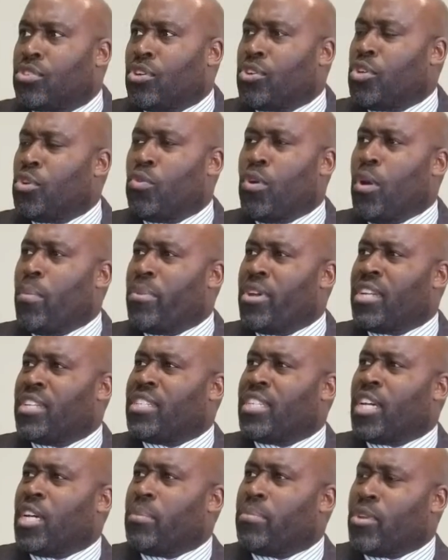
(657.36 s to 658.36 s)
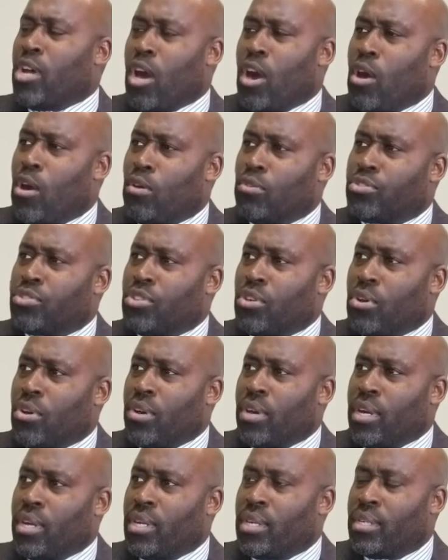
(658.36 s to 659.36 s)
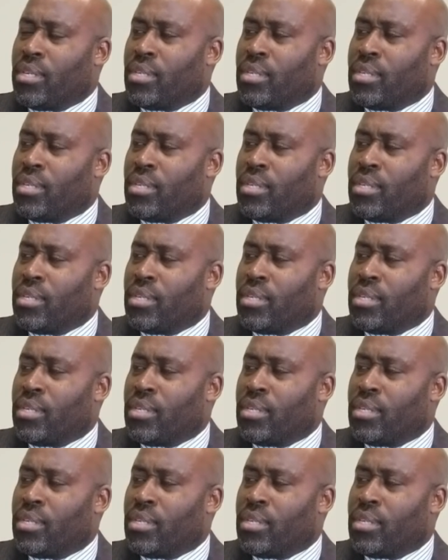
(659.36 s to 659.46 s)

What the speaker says: you want me to tell him the whole story?